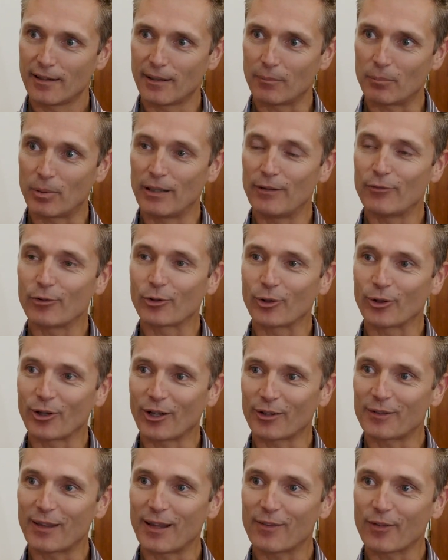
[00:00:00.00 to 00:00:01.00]
Believe it or
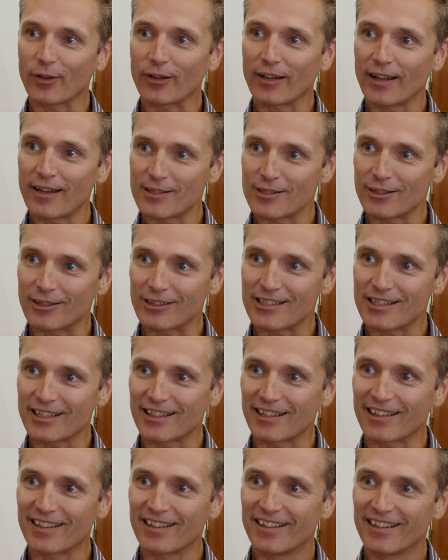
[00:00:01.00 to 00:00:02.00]
not, that's on
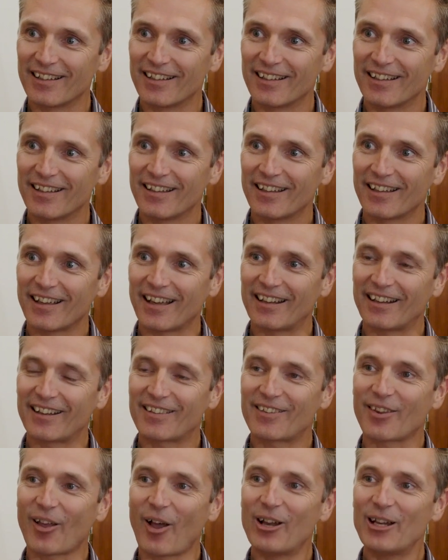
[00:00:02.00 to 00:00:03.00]
Antarctica, and
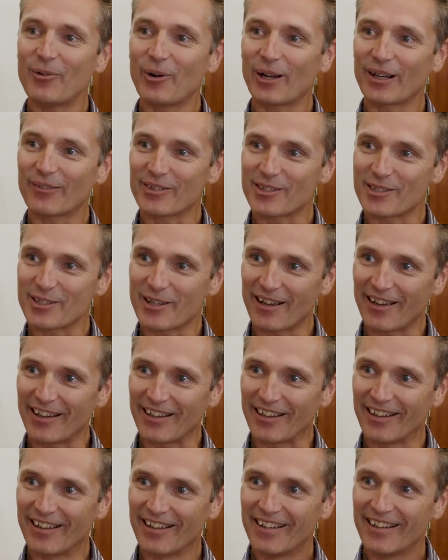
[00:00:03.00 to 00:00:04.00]
it's the only one of its kind.